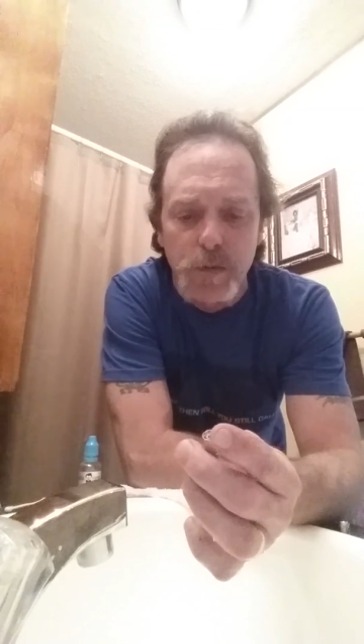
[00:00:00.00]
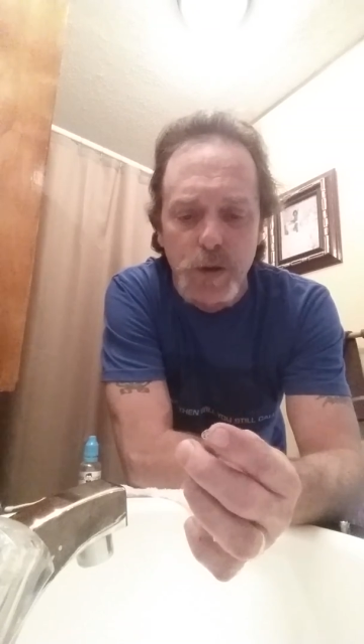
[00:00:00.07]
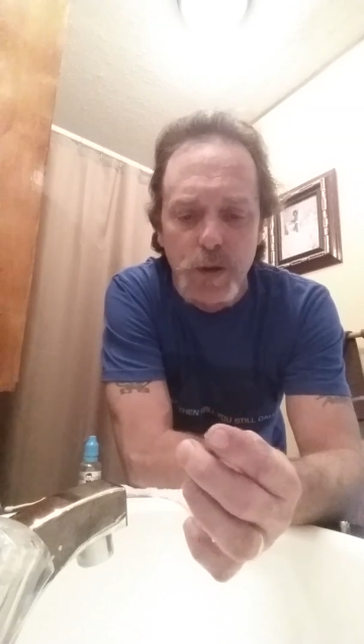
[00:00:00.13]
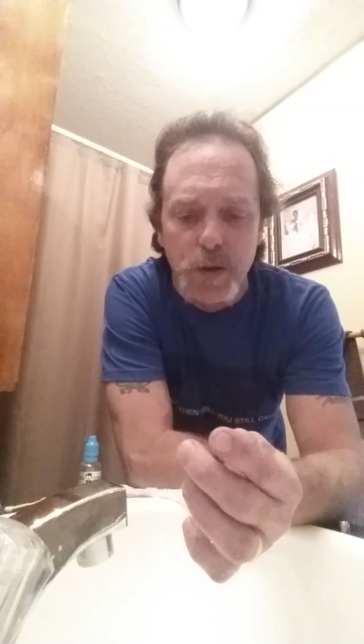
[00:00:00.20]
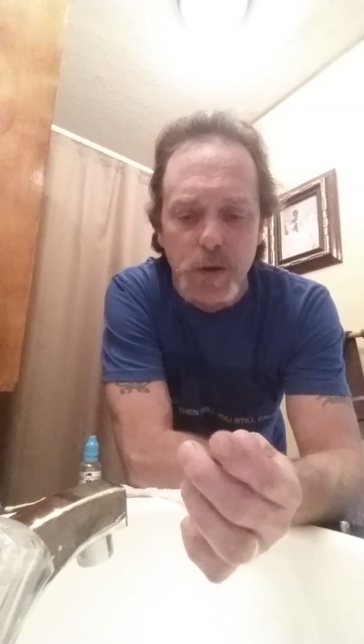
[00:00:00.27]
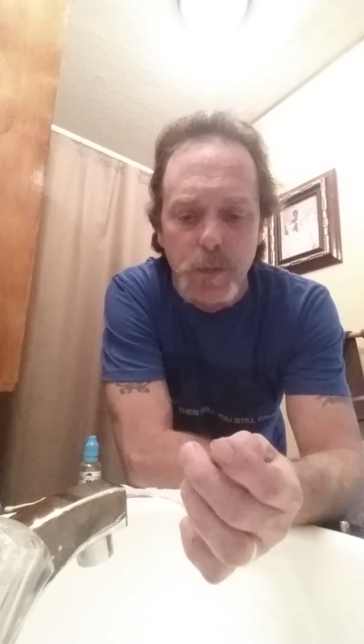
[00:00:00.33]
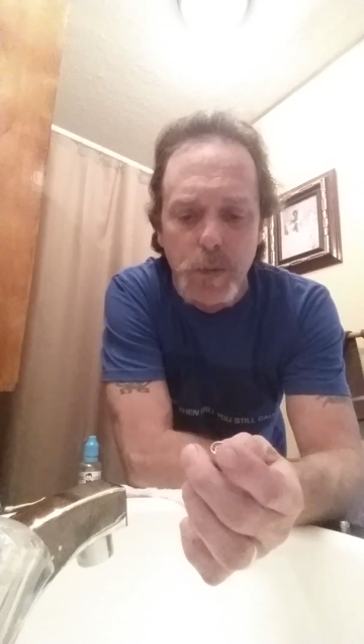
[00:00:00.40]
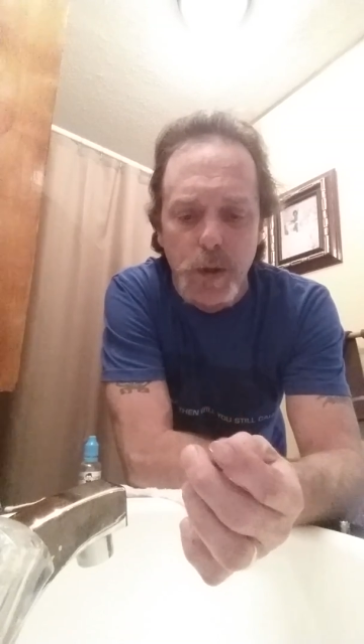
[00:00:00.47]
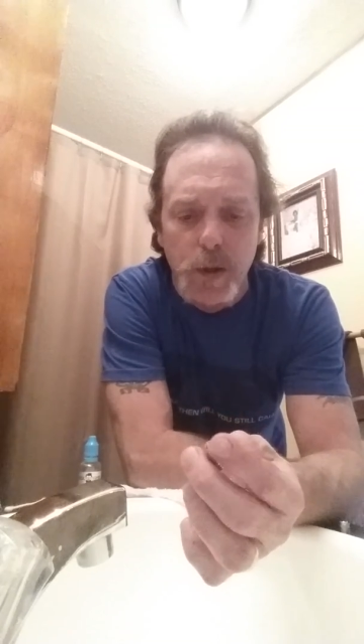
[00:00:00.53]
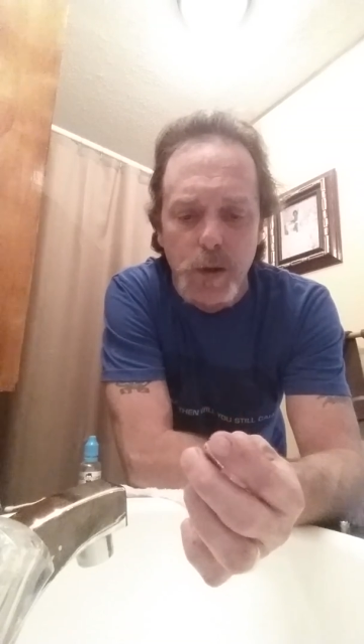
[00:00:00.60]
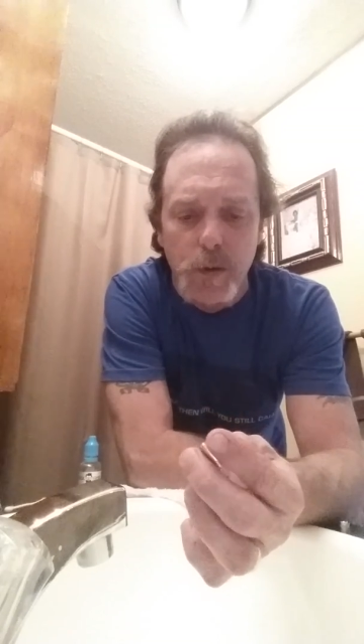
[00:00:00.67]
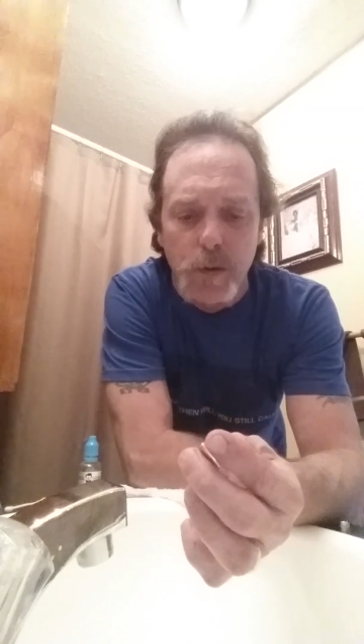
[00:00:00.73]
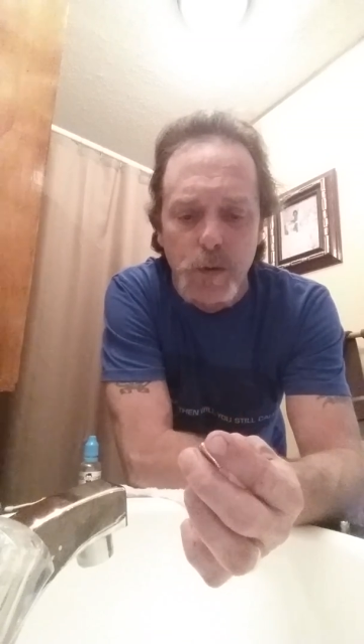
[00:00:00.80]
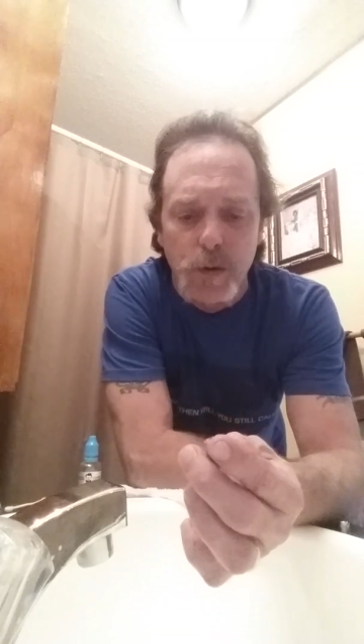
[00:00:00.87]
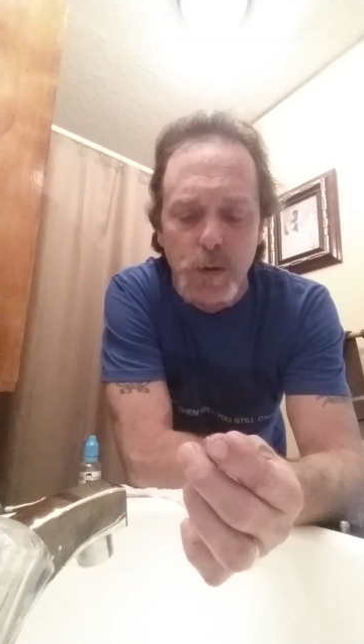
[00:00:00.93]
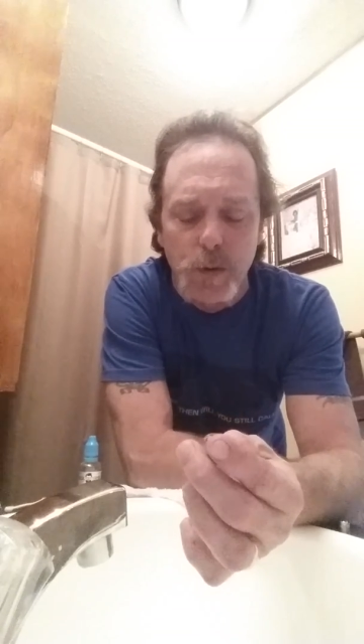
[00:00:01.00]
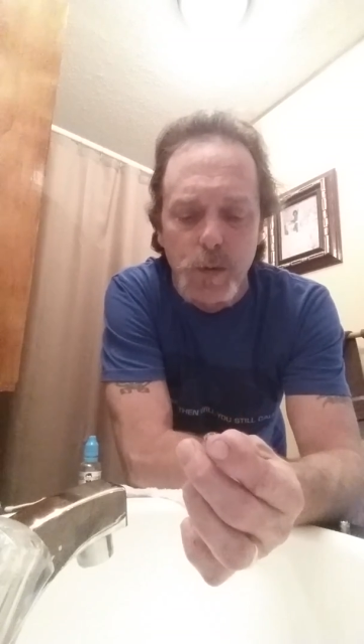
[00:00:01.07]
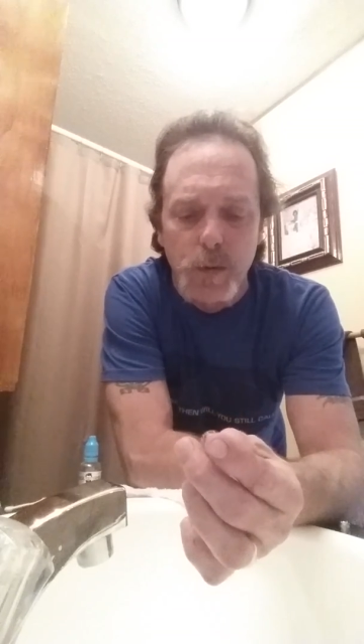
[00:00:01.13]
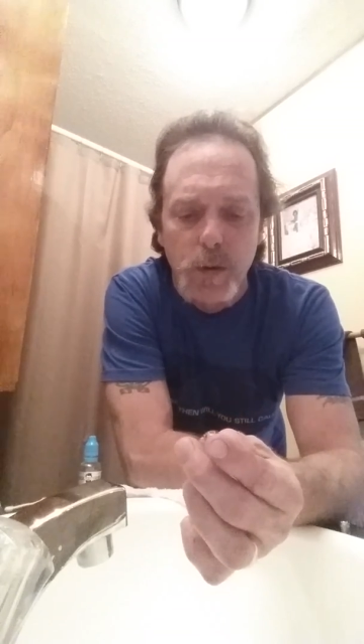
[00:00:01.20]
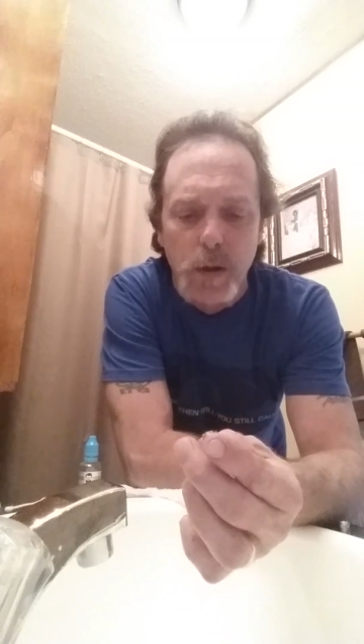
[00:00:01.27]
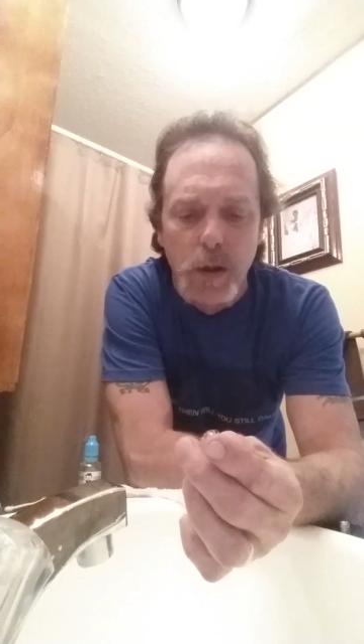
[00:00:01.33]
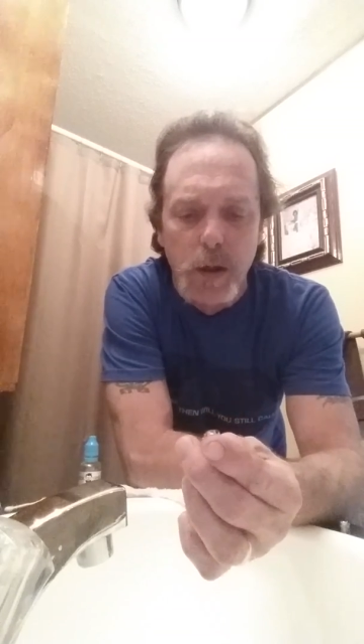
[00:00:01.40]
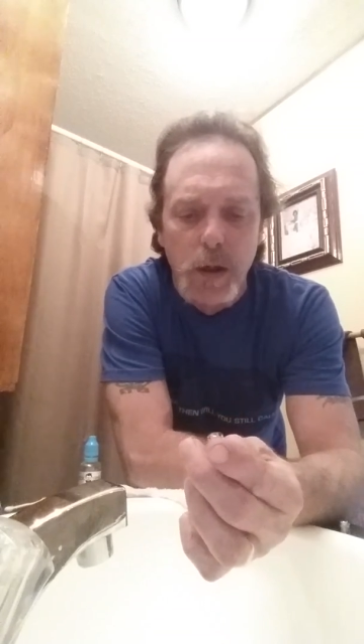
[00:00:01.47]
just a minute or two.